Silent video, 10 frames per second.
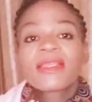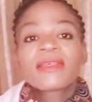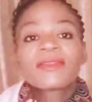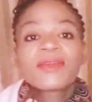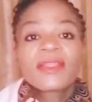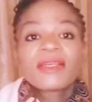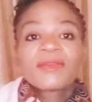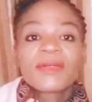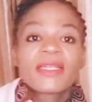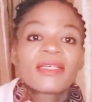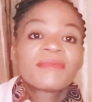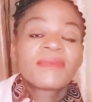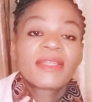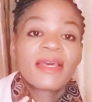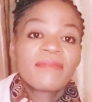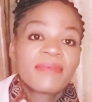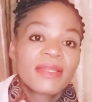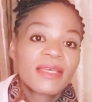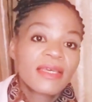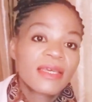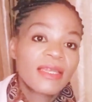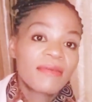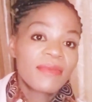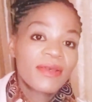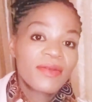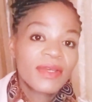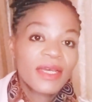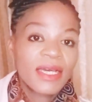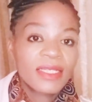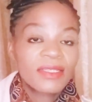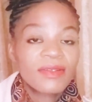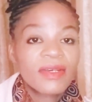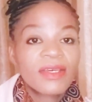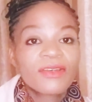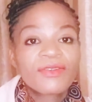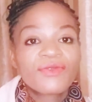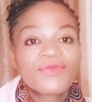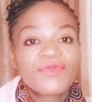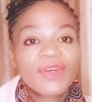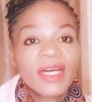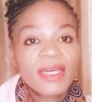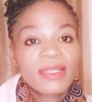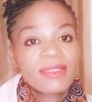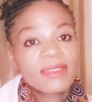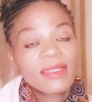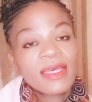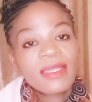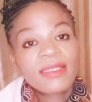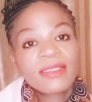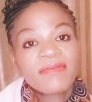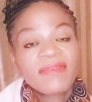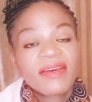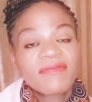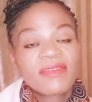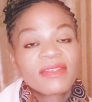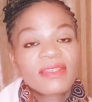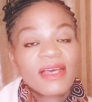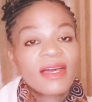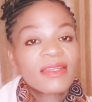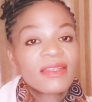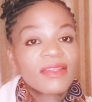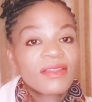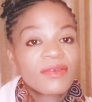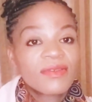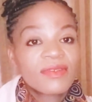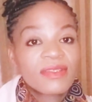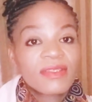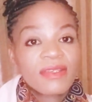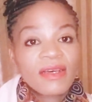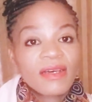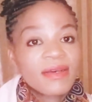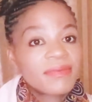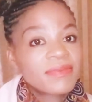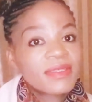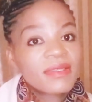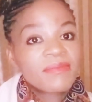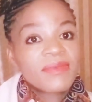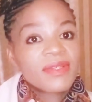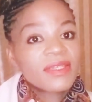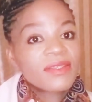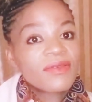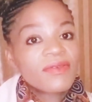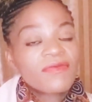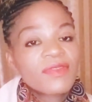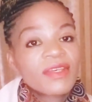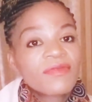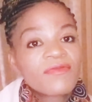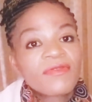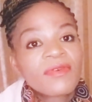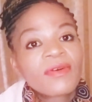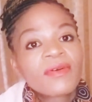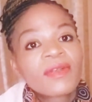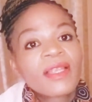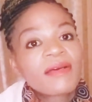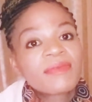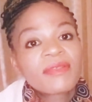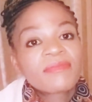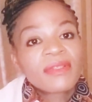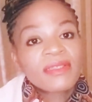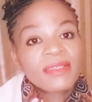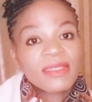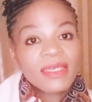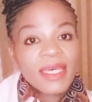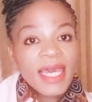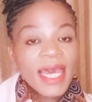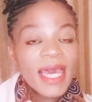So that's what has been happening in America, is trying to find any survivors under those debris of that collapsed building.